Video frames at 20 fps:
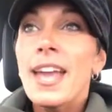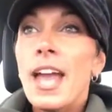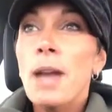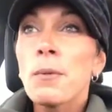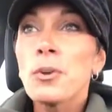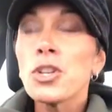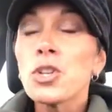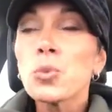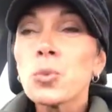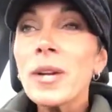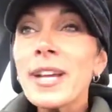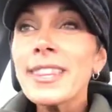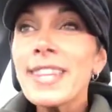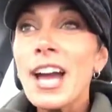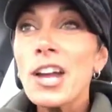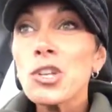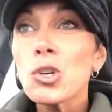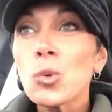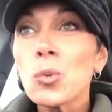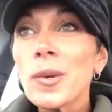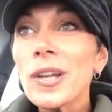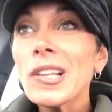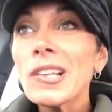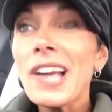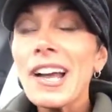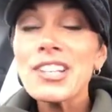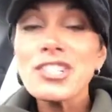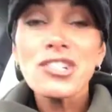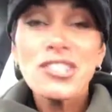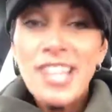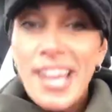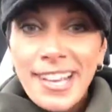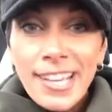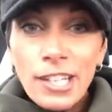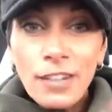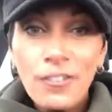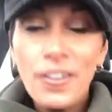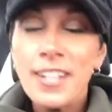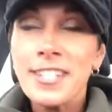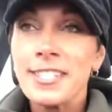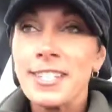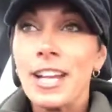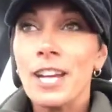And when you read that, you'll realize you're taking offense